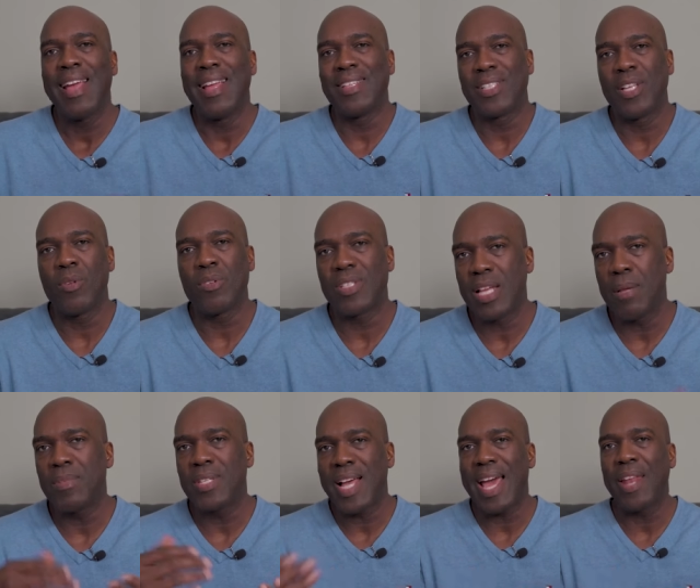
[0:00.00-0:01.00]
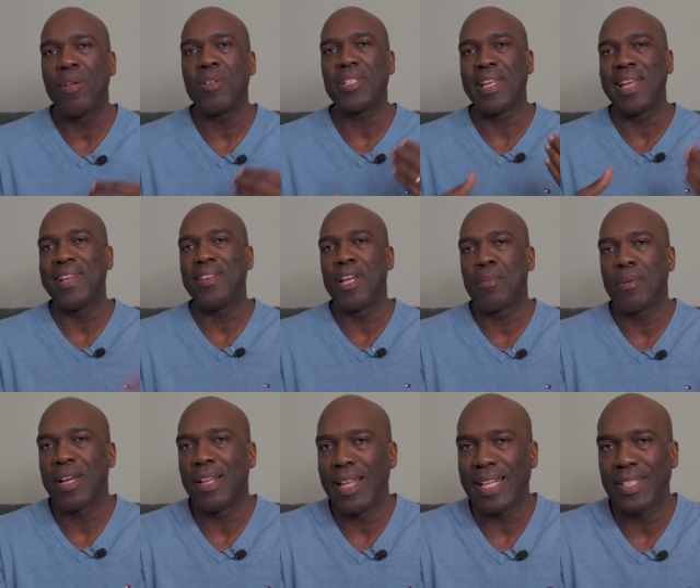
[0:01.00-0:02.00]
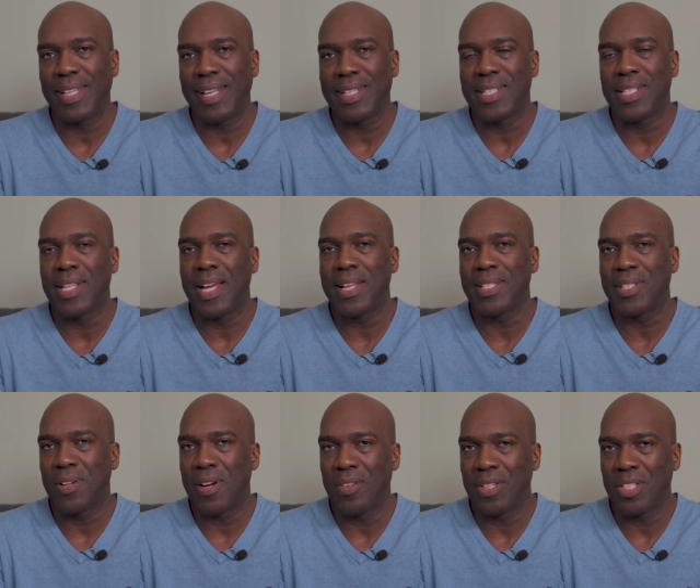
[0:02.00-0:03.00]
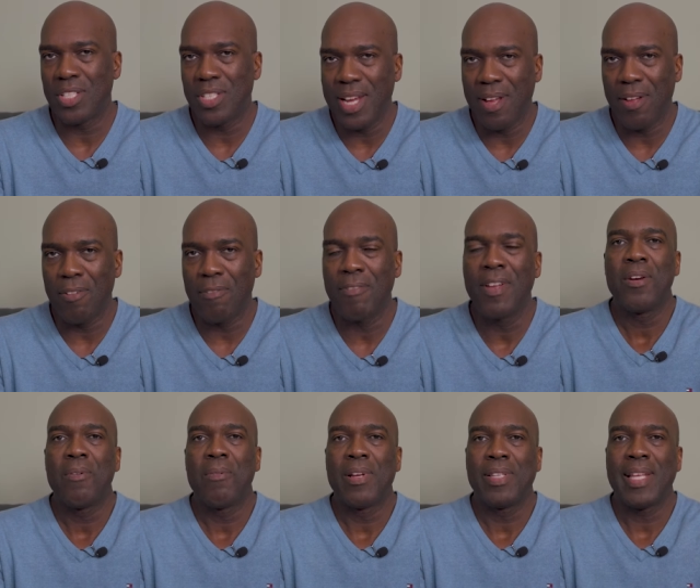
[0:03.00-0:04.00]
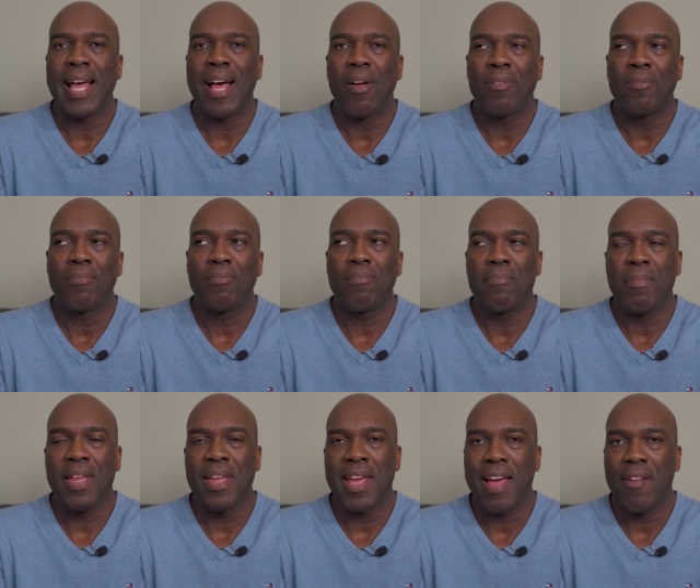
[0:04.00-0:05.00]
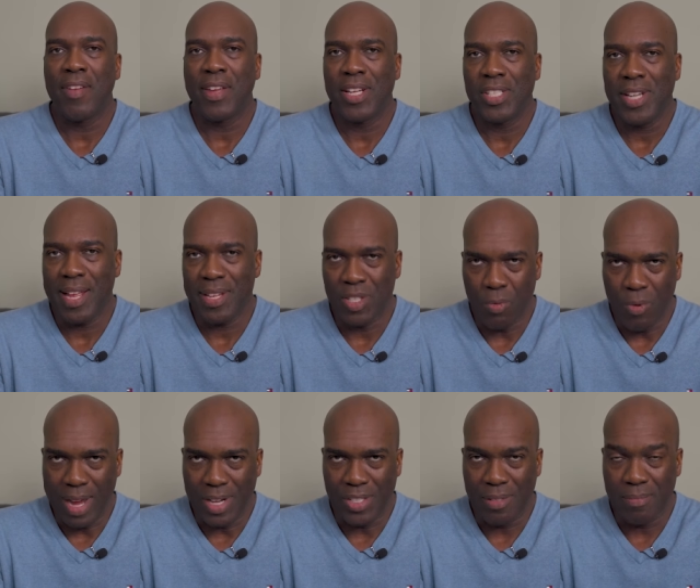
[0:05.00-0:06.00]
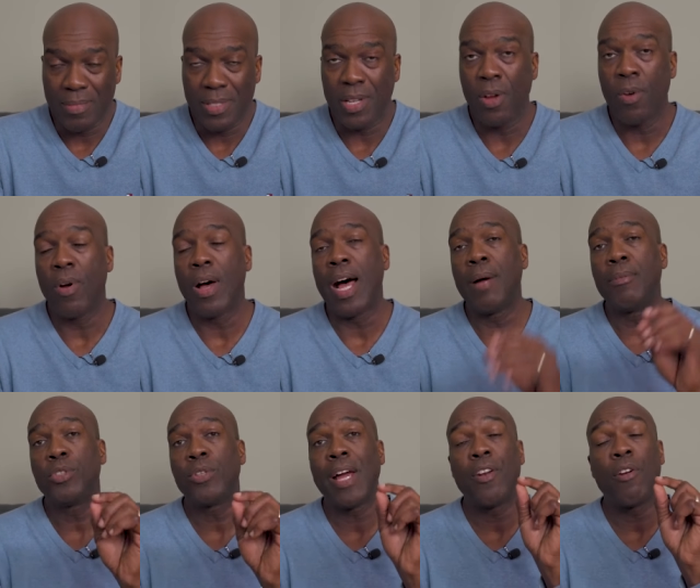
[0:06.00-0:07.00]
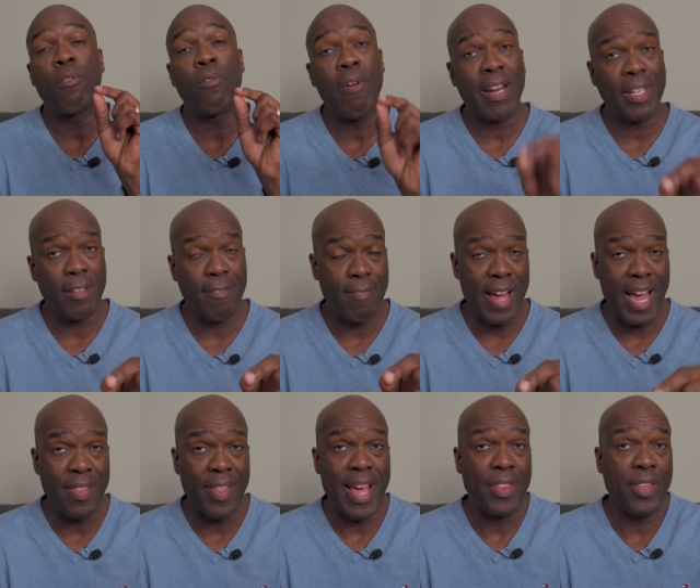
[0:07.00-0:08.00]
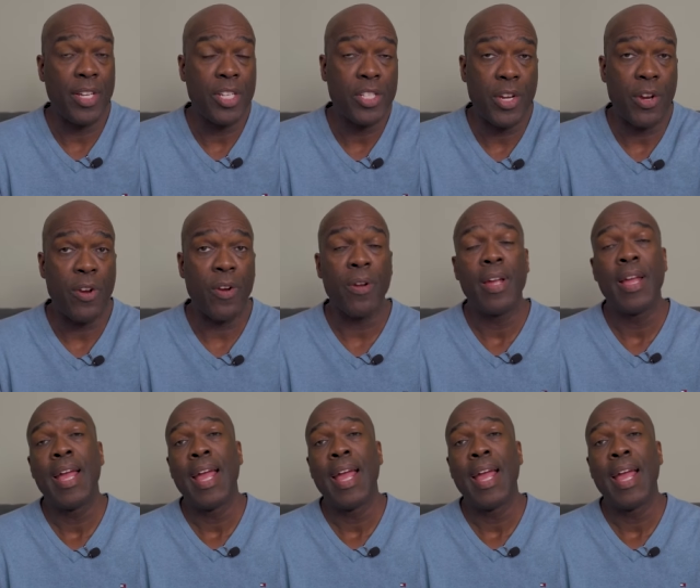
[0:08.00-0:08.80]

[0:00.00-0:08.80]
And so some titles end up collecting dust on the shelf without me having a chance to watch it. So I'm trying to rectify that this year